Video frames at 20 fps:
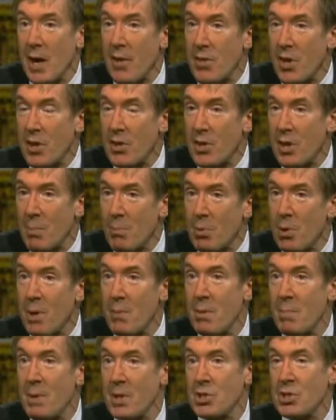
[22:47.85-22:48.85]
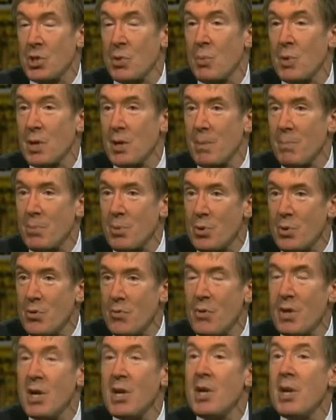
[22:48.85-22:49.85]
I think the employment picture will
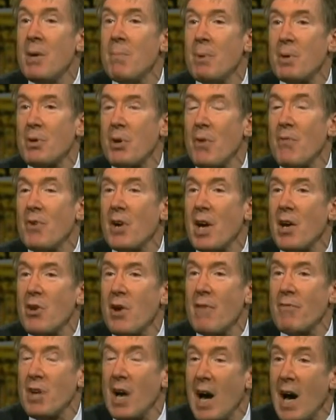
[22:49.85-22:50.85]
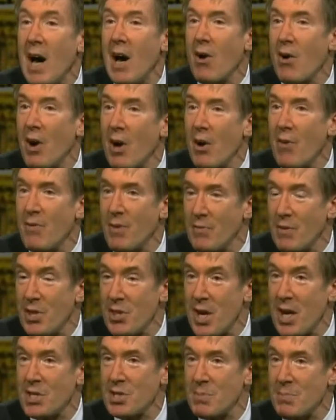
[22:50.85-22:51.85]
improve but don't forget, you have to hire
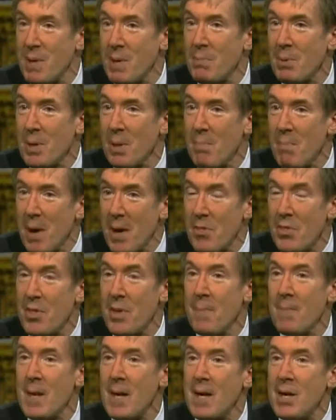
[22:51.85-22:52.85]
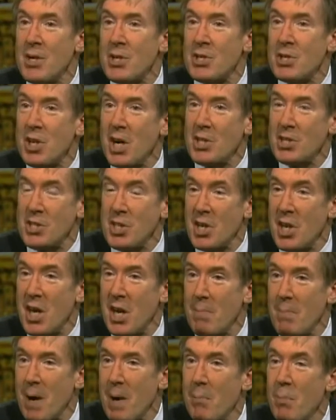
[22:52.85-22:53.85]
150,000 people a month just to
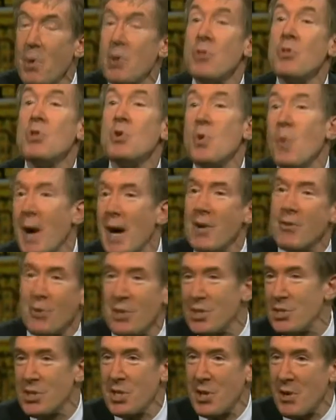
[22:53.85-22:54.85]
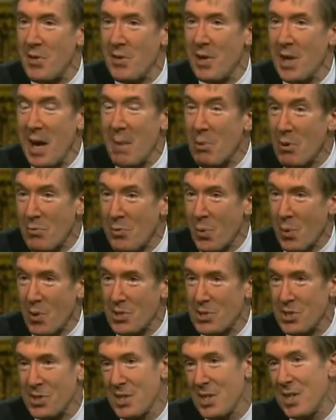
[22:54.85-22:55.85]
keep up with new entrants into the labor
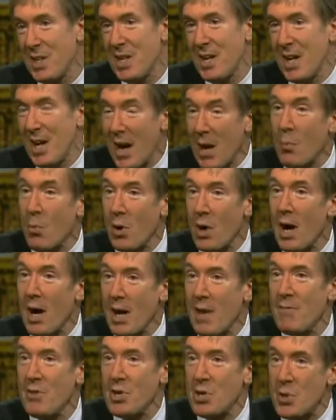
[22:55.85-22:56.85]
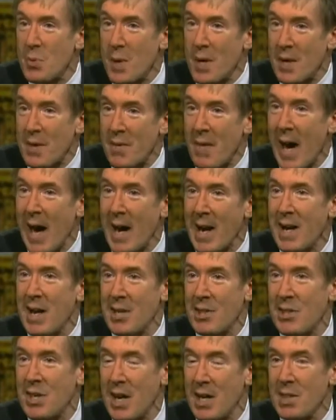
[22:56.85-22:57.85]
force. And we're not even doing that at,
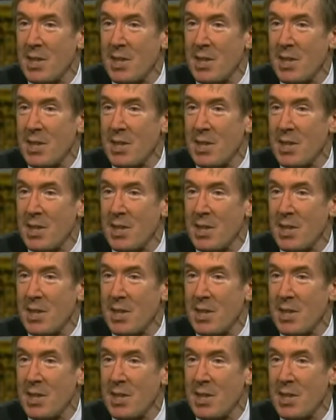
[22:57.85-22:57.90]
yeah.